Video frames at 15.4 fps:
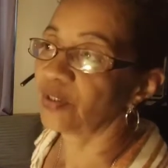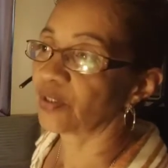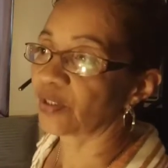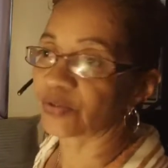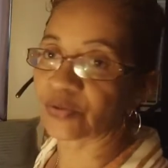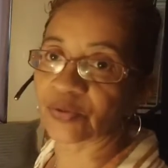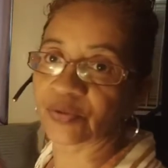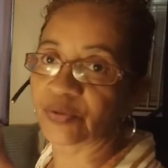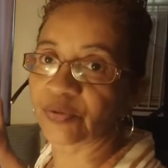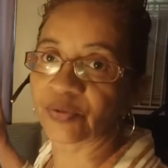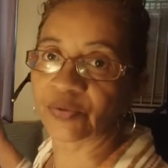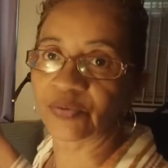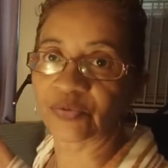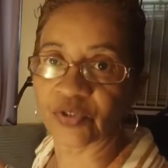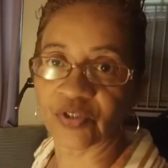I told her, you
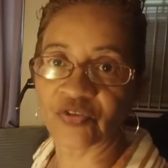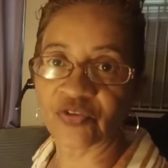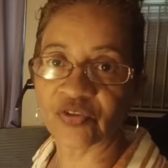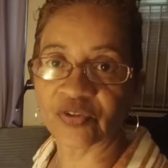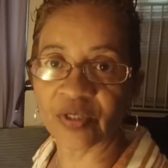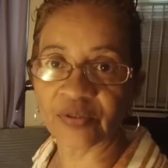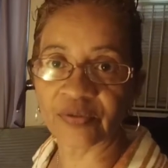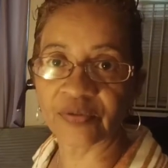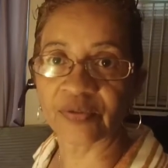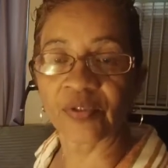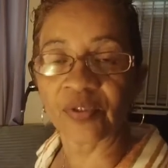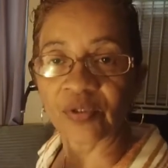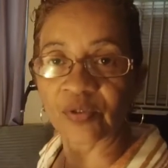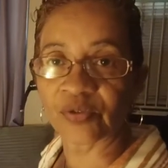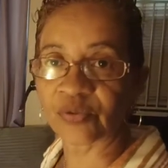go change your doctor,
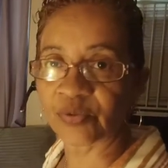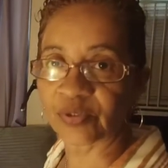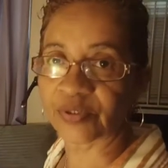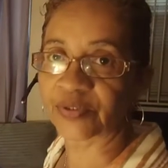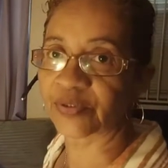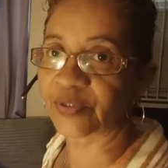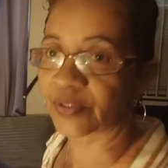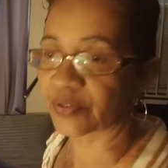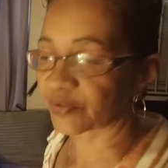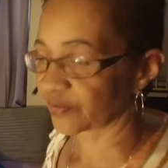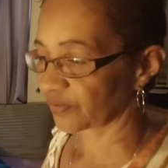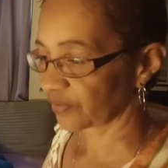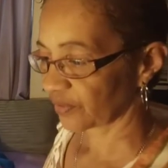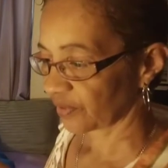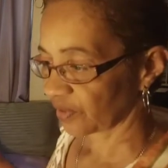go to another doctor,
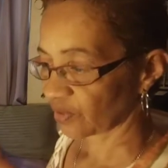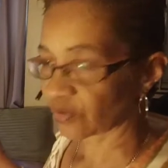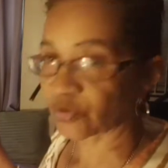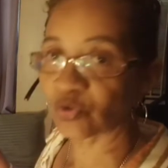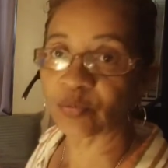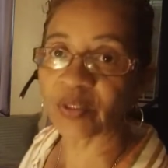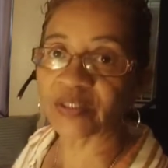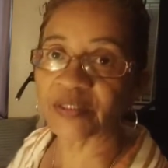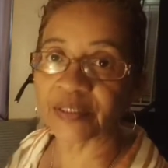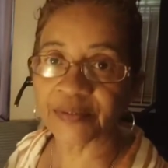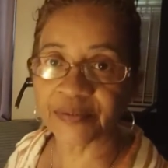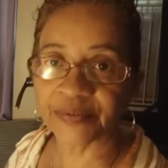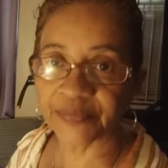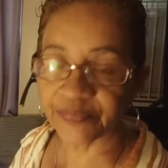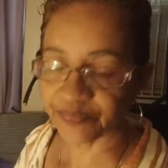go to my
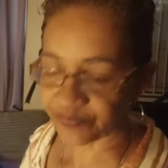doctor.